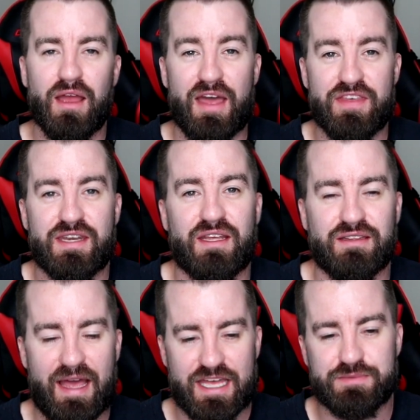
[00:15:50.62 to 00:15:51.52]
And then
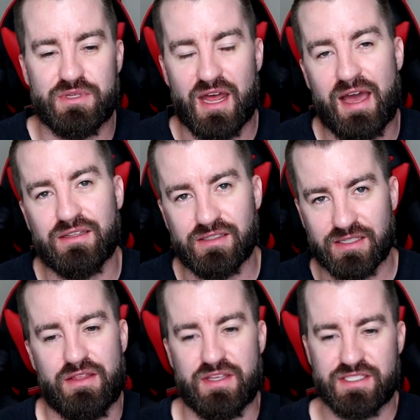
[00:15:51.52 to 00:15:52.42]
last but not
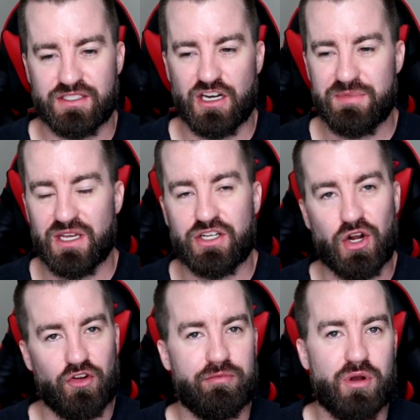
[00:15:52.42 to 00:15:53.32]
least, this is going to be a
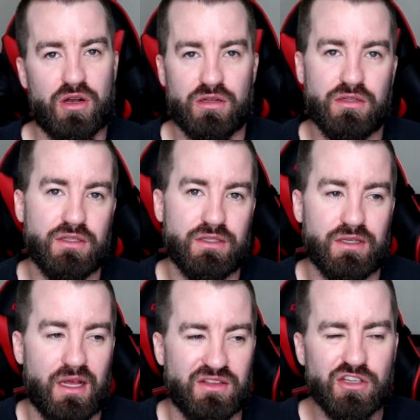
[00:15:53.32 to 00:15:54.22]
curveball,
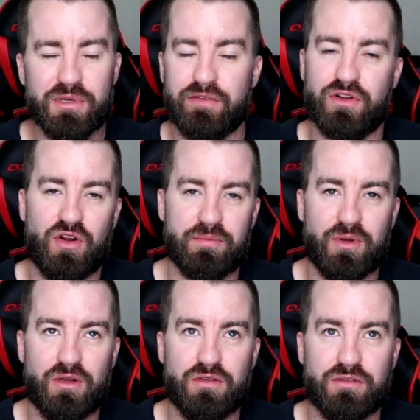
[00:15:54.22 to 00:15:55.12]
a little bit of a
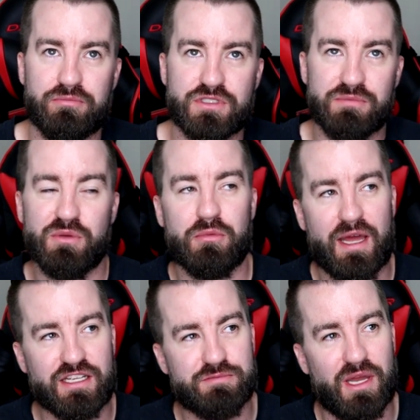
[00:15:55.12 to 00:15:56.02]
curveball. Some people
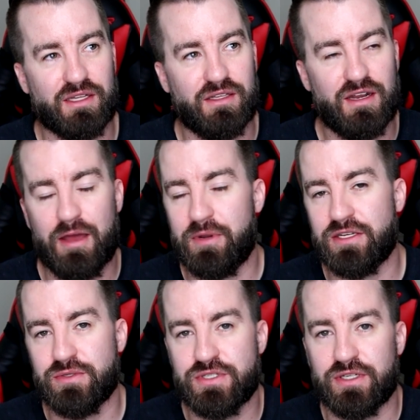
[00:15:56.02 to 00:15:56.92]
might expect it, I'm
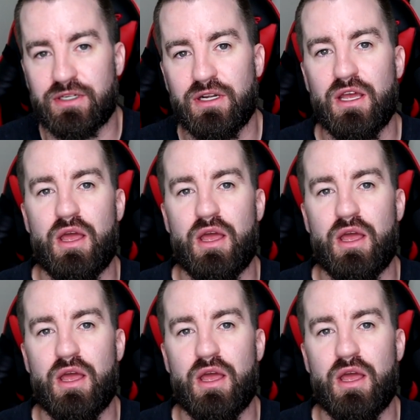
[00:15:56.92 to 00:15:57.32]
not too sure.